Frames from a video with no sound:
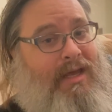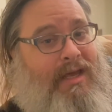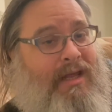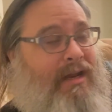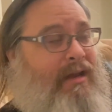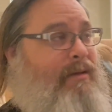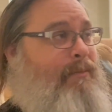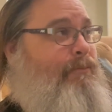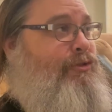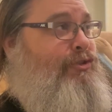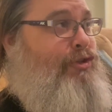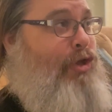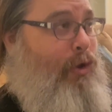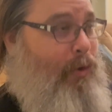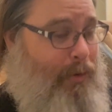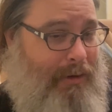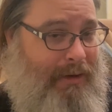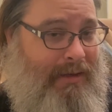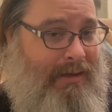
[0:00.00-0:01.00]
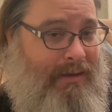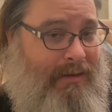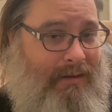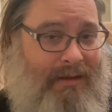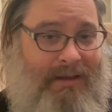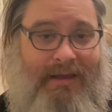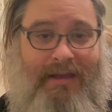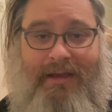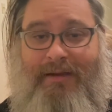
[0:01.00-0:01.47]
And I'm sorry
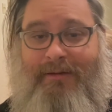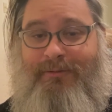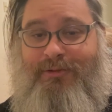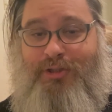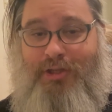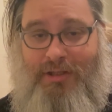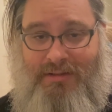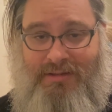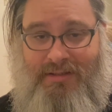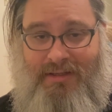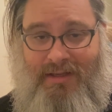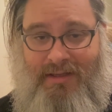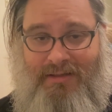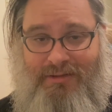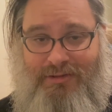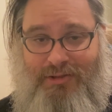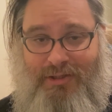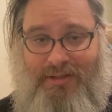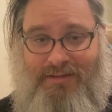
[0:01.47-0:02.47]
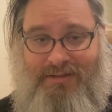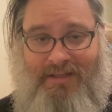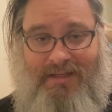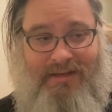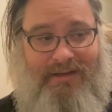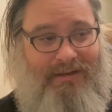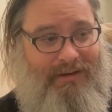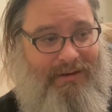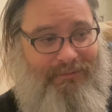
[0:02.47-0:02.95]
if
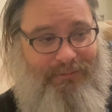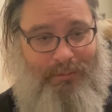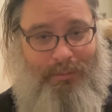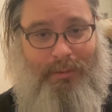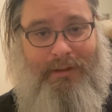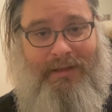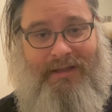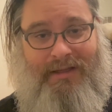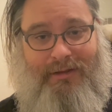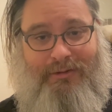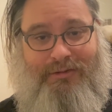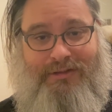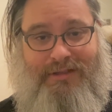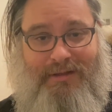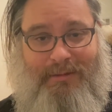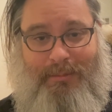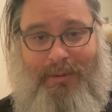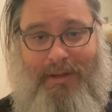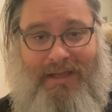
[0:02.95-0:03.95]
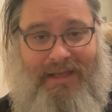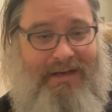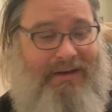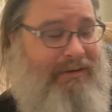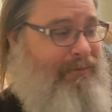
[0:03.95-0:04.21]
Justin and everybody else in the band,